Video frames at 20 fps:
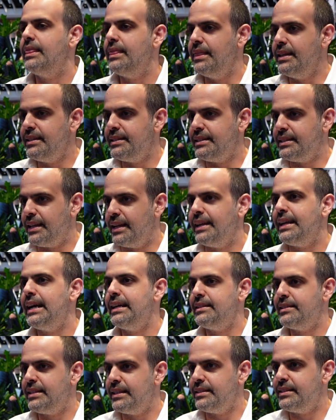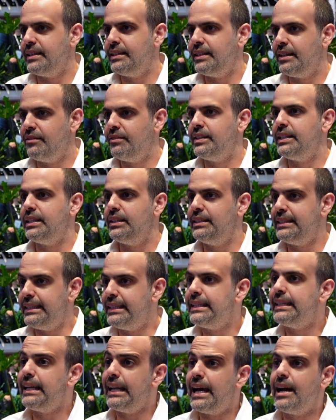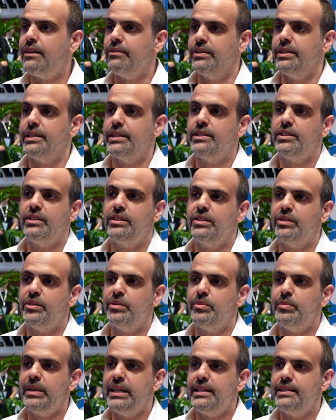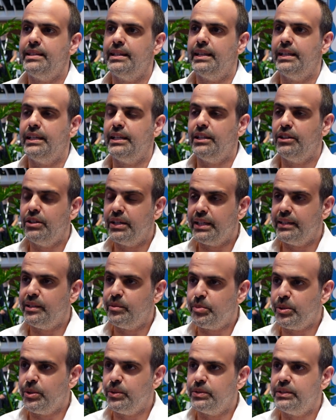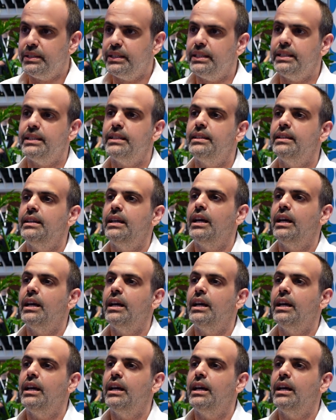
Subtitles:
This enhanced sensitivity did allow us to basically look at the protein,